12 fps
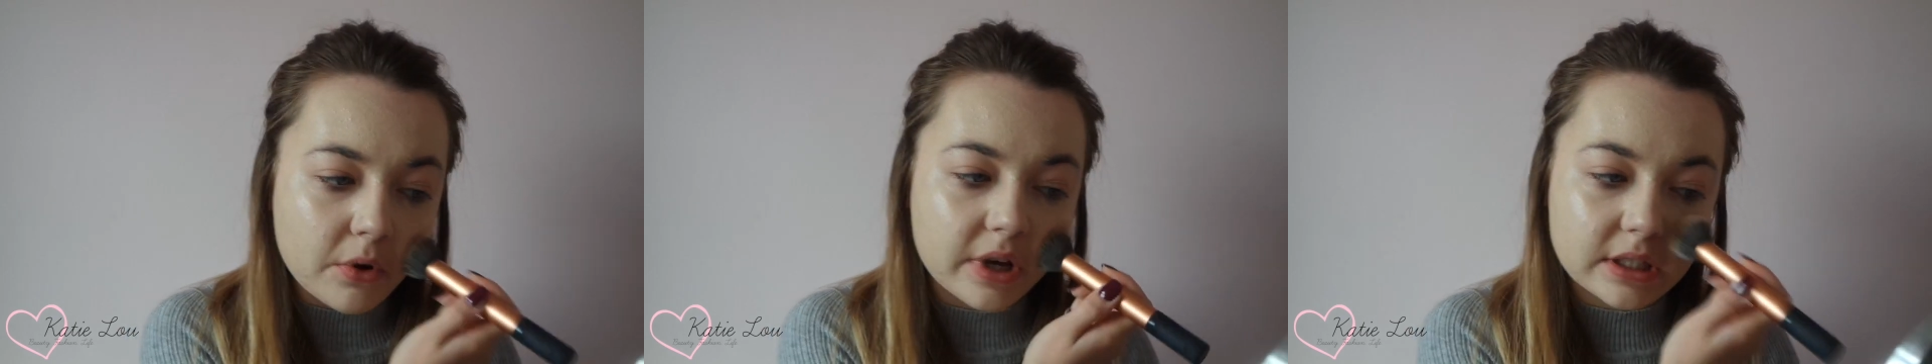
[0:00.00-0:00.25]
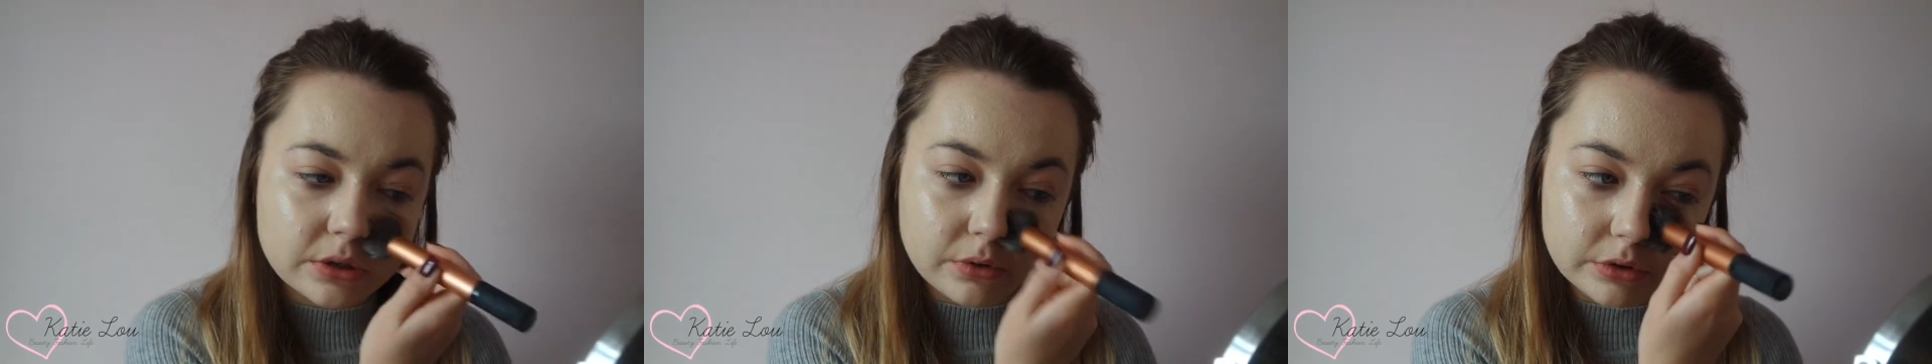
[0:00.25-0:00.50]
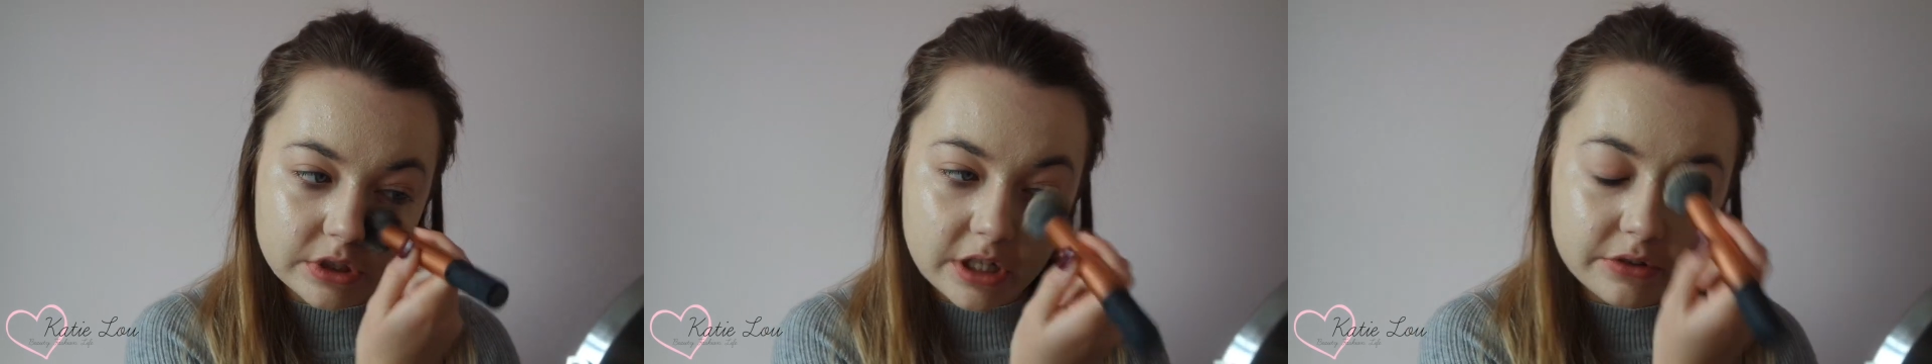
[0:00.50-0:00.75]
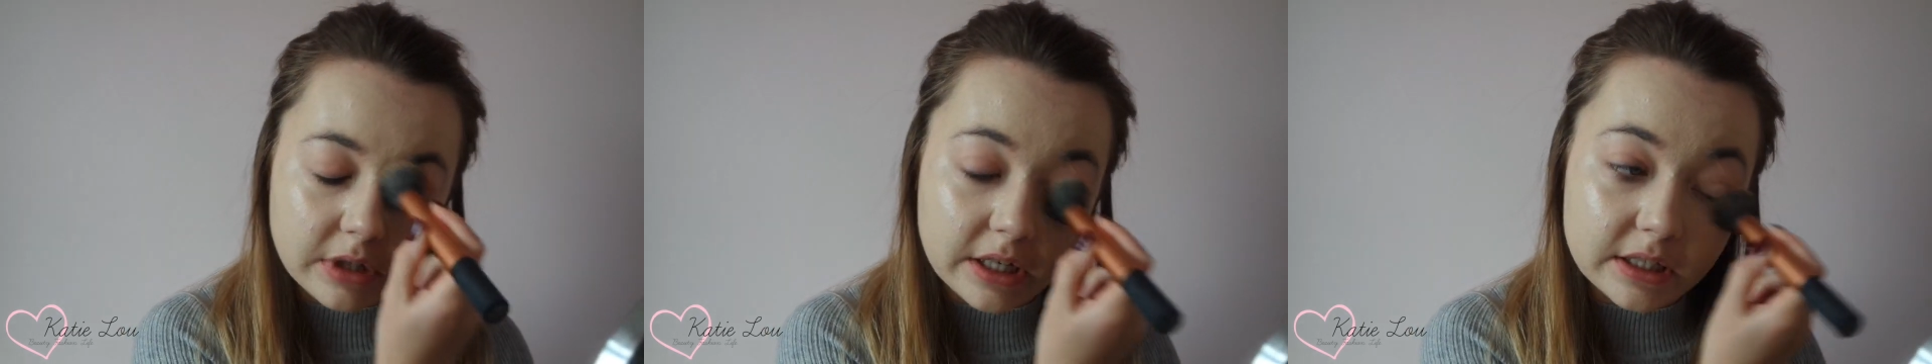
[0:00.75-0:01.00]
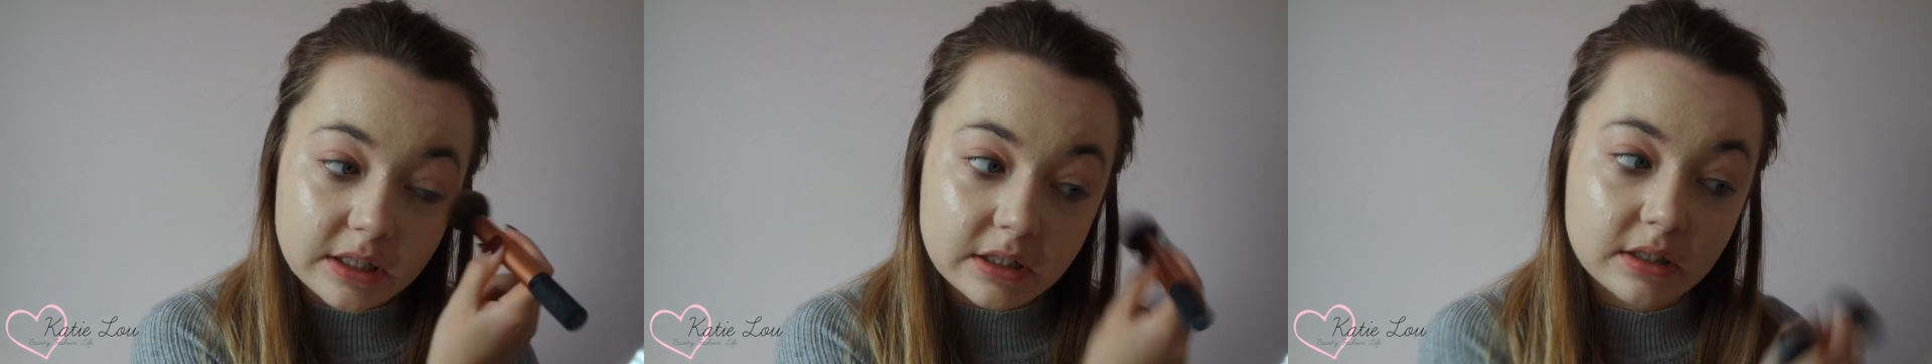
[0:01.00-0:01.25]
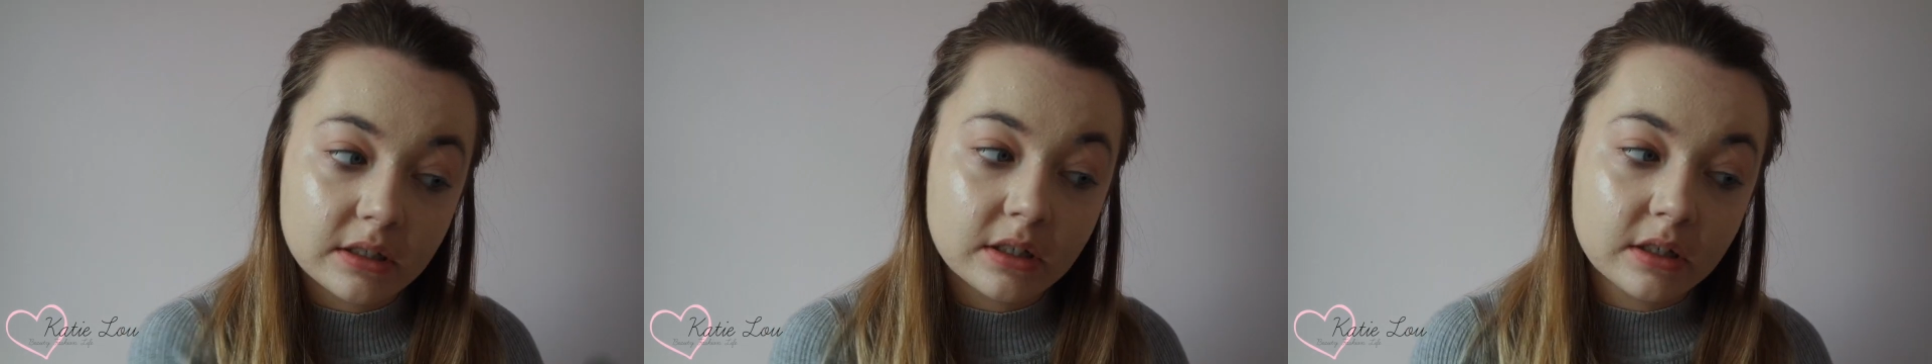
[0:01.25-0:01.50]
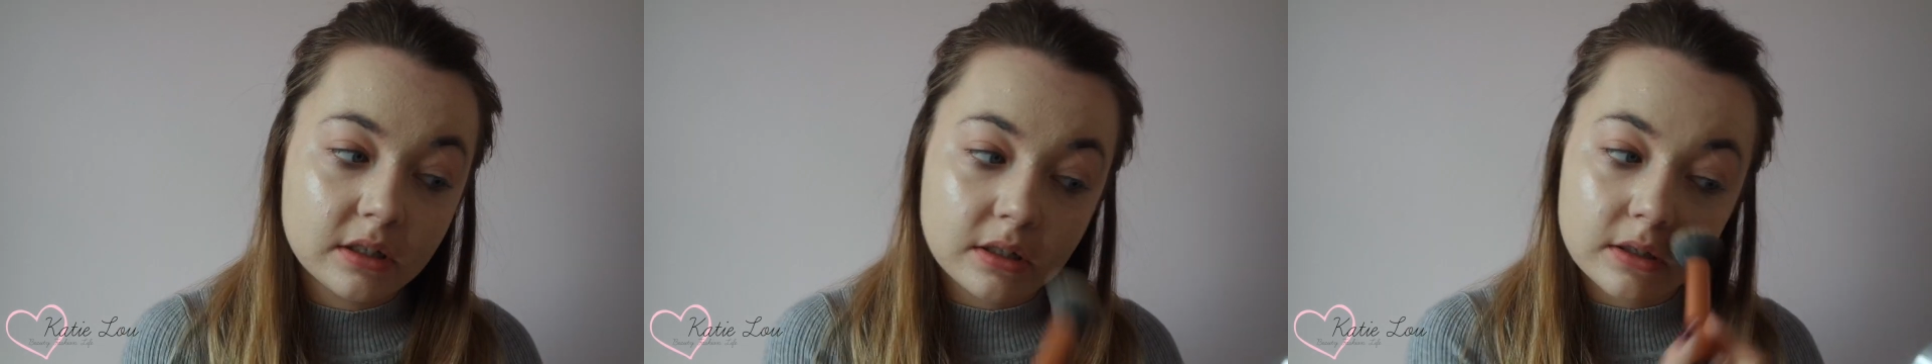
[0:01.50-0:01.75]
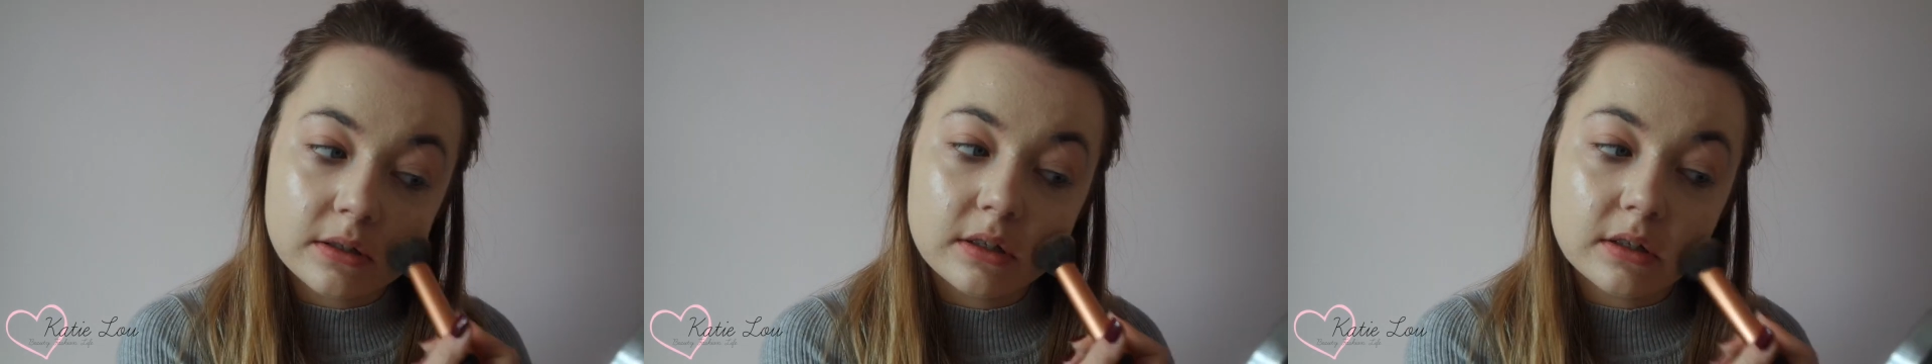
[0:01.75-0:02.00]
but it's also like,
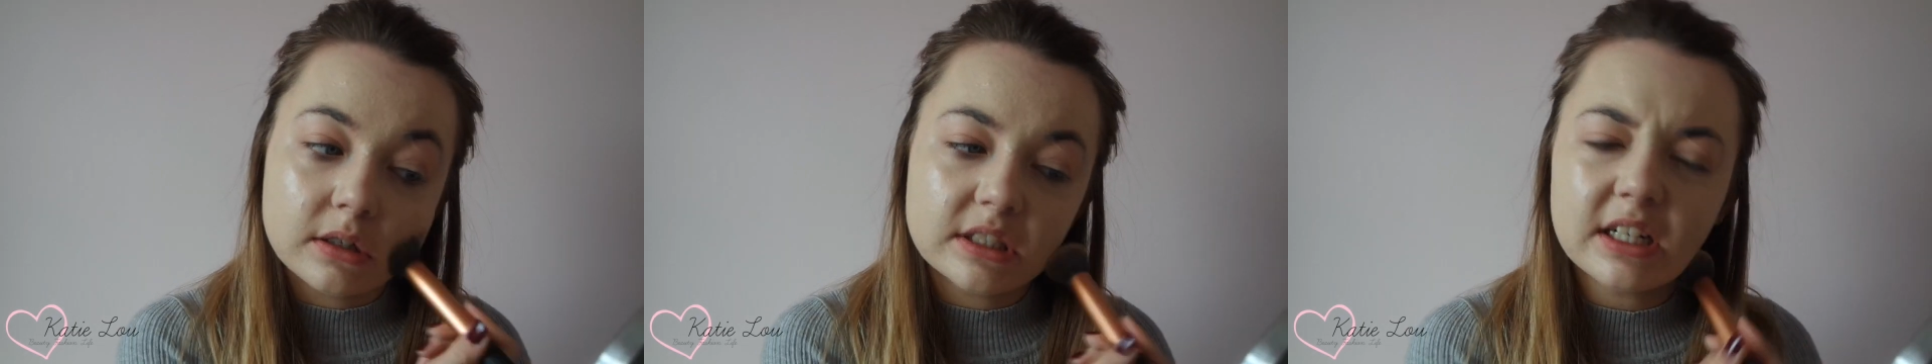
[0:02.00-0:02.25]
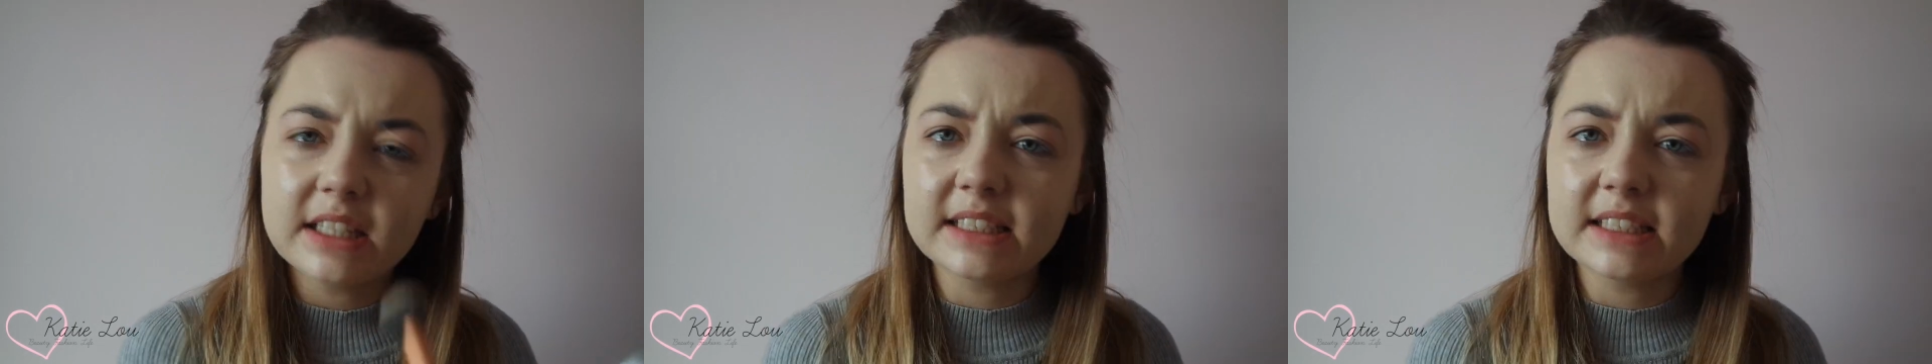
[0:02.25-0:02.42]
did